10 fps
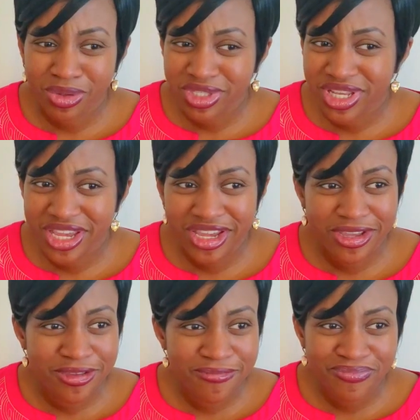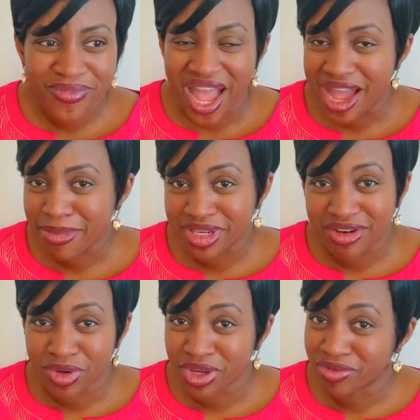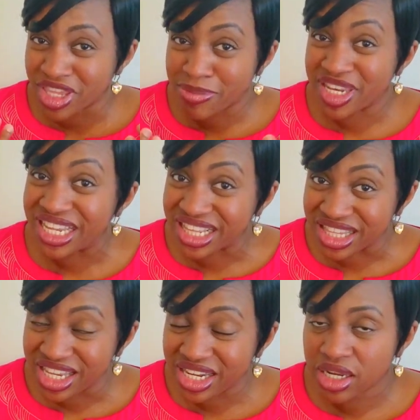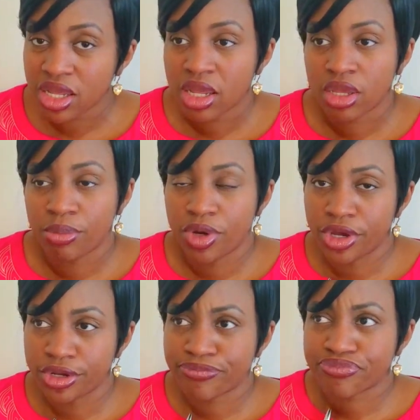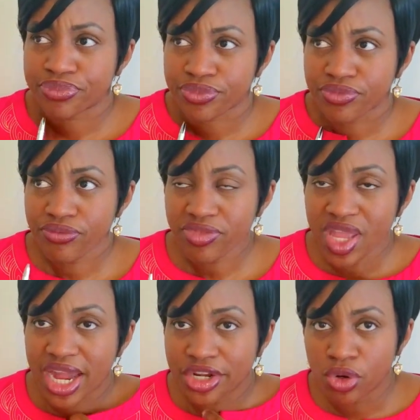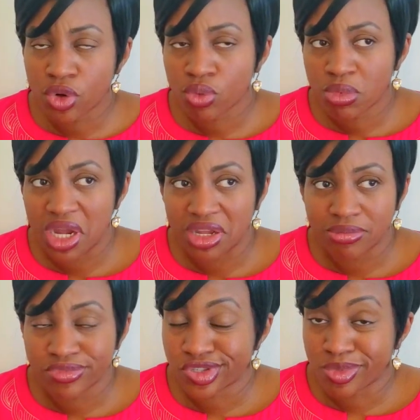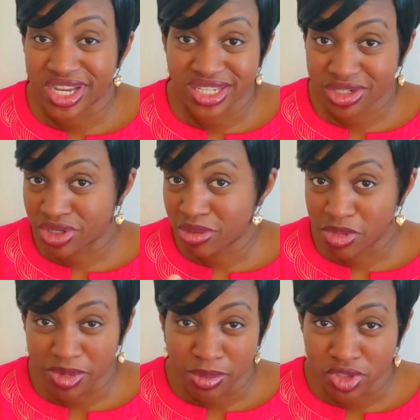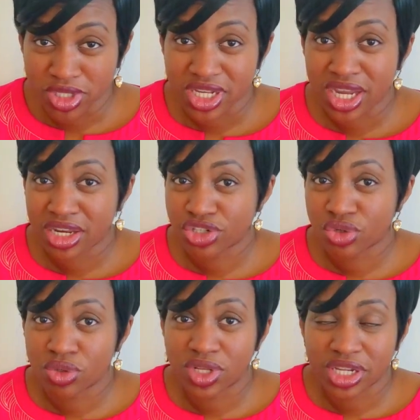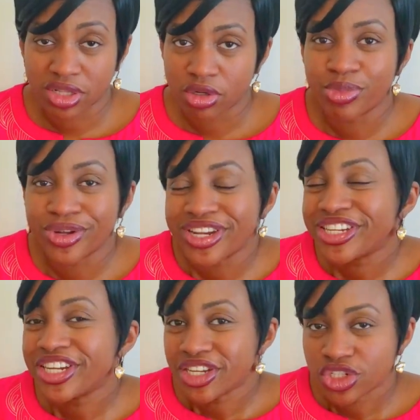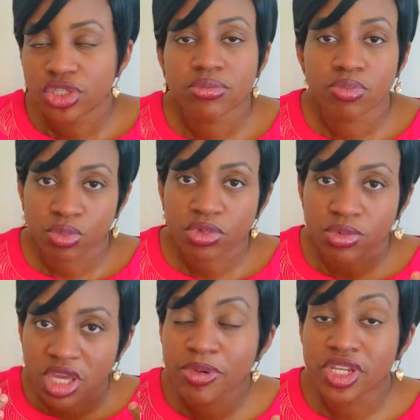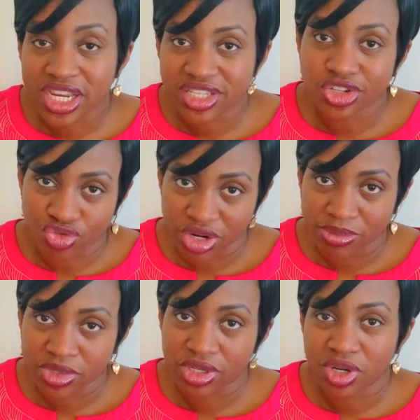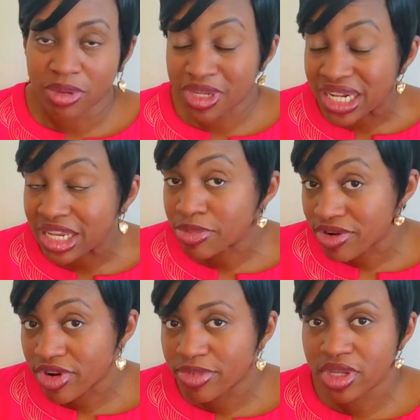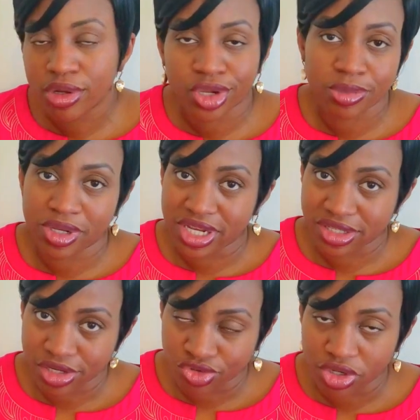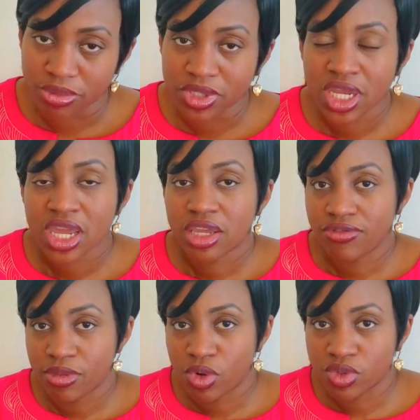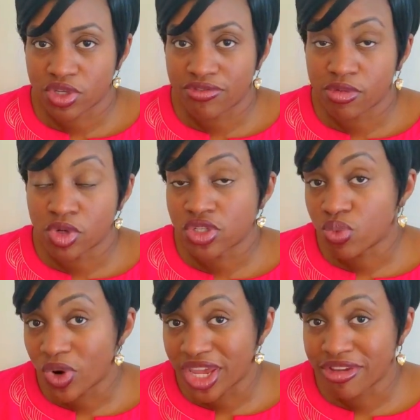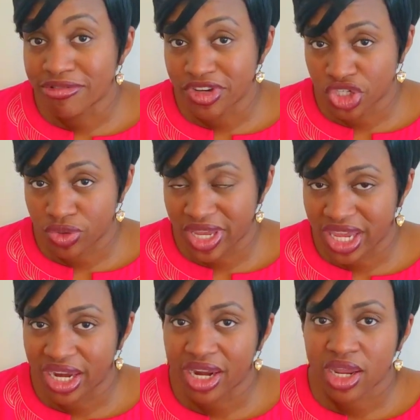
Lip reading: I would say I'm an advocate of keeping it clean, but I know some guys like to keep maybe a mustache or like a little, but just keep it nicely trimmed. Keep it clean preferably, or keep it nicely trimmed if you must wear facial hair.